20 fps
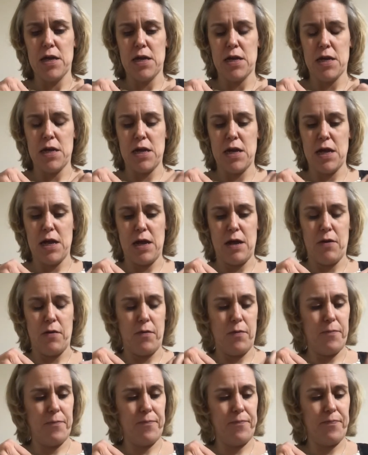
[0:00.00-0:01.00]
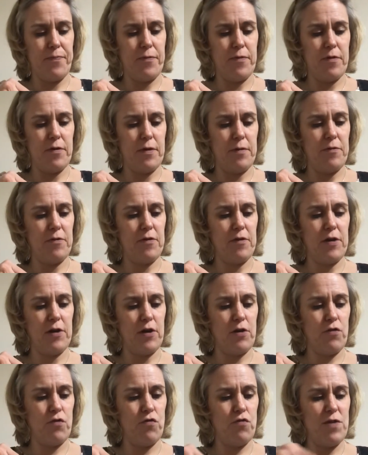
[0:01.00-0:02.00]
Now, so I'm just going
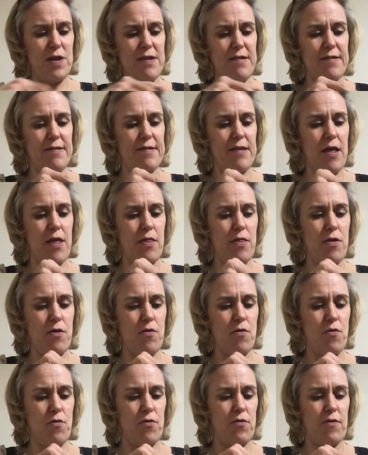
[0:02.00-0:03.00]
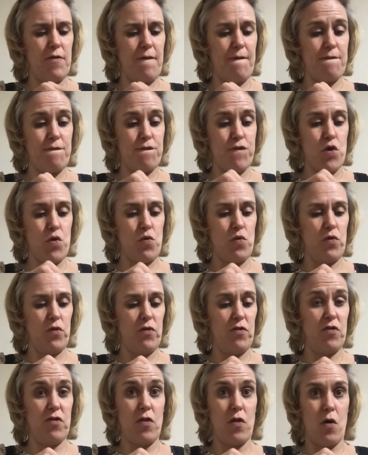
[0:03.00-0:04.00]
to crease those
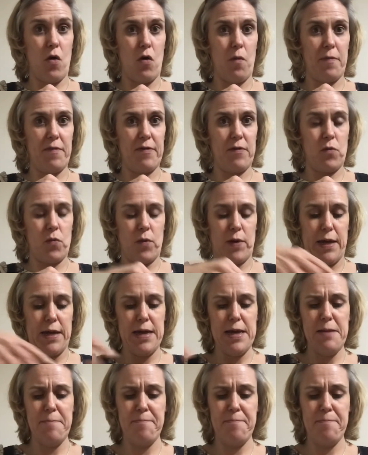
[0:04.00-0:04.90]
folds the opposite way.